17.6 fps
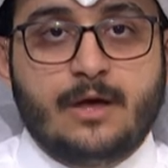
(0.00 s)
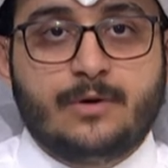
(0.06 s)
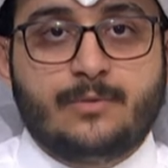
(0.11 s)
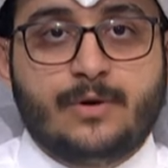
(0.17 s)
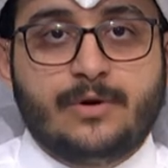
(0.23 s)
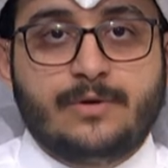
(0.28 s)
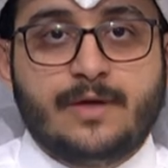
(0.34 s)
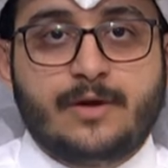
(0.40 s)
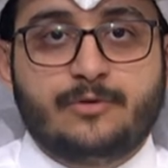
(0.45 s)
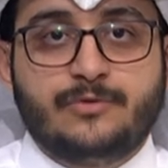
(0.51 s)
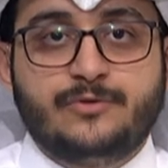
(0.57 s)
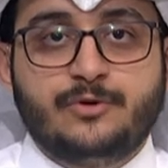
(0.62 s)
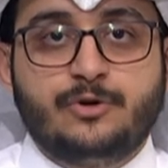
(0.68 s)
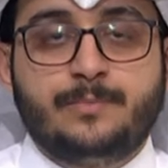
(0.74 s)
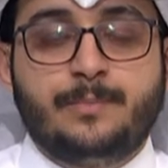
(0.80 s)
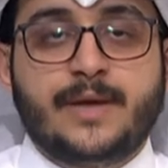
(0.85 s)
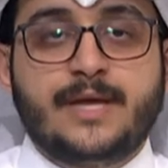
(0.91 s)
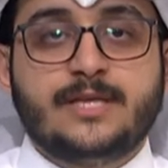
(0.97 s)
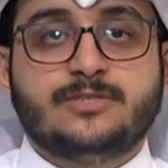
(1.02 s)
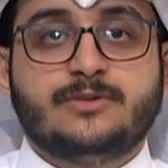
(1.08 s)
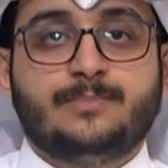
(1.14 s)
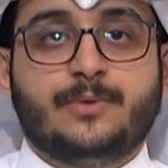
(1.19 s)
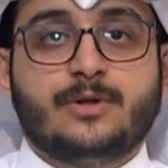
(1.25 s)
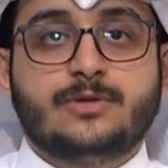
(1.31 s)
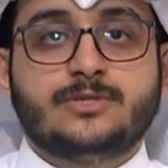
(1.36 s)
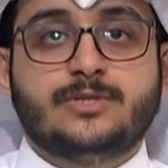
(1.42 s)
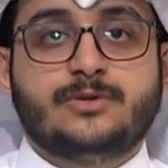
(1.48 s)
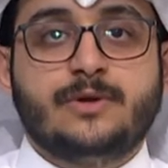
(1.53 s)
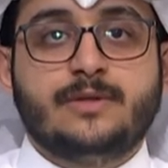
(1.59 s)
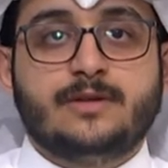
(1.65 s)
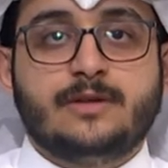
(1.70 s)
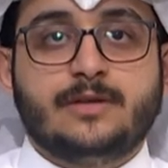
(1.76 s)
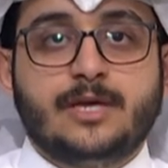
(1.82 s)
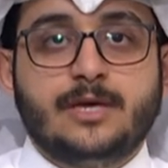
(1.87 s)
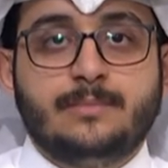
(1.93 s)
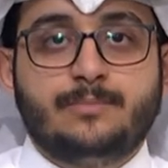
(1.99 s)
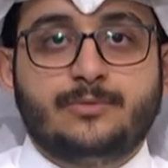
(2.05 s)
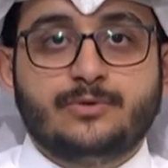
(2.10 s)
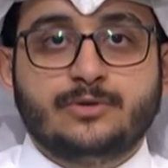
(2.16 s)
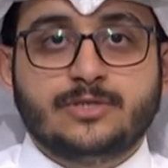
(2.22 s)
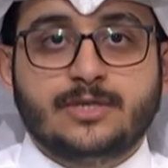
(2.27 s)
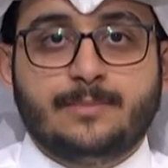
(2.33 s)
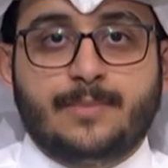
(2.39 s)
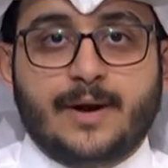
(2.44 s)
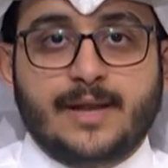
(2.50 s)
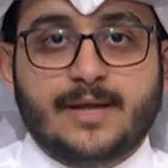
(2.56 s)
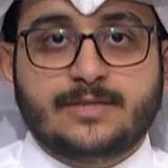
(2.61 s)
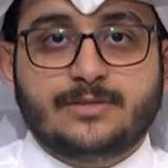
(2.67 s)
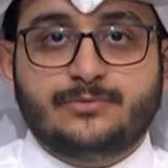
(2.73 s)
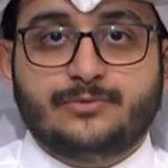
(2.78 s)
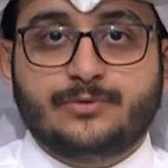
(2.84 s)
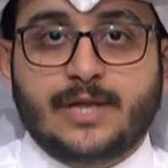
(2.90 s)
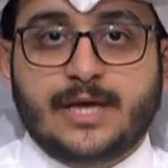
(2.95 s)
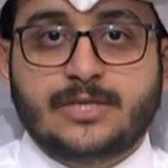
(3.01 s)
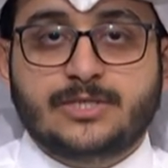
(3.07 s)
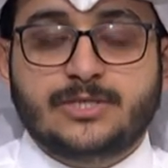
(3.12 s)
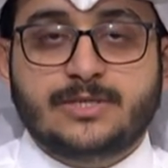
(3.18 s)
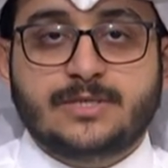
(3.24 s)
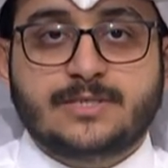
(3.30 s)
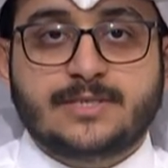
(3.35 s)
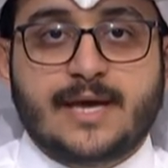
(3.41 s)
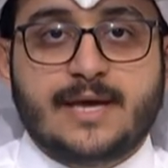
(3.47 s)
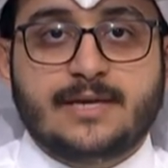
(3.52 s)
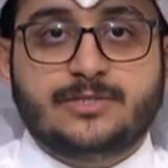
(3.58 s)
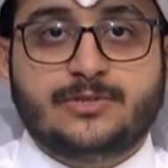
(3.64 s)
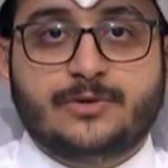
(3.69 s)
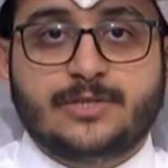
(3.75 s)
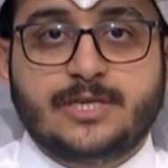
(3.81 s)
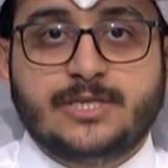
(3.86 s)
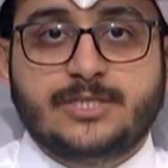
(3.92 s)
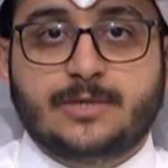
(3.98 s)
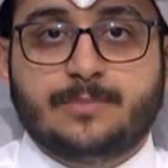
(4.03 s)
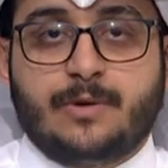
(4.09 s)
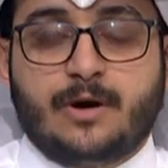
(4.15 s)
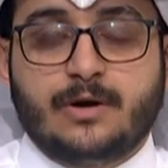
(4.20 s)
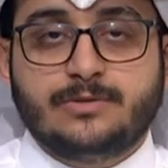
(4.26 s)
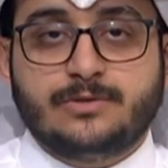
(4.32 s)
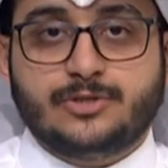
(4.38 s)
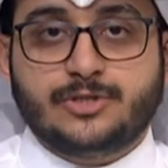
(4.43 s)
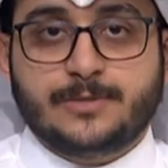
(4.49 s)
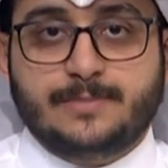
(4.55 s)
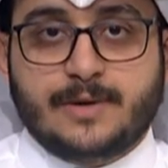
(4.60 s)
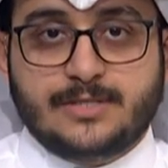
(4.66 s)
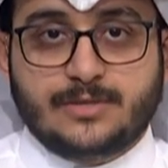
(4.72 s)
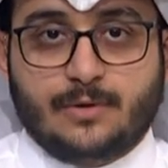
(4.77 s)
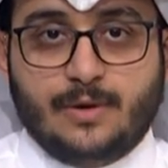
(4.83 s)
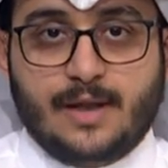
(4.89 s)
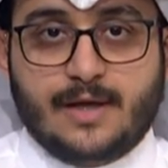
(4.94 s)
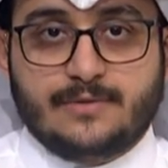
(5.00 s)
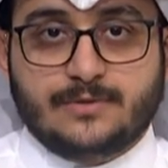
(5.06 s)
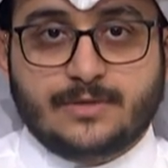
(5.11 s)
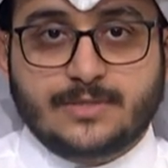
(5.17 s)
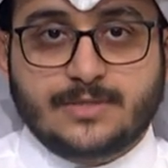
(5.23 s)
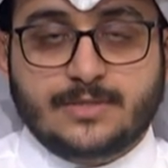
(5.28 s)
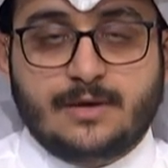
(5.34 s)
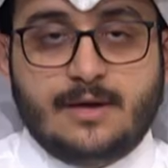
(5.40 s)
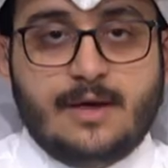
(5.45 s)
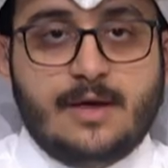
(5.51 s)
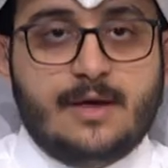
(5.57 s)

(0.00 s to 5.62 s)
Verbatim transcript: where they reviewed means of bolstering the deep-rooted bilateral relations and strategic partnership at all levels.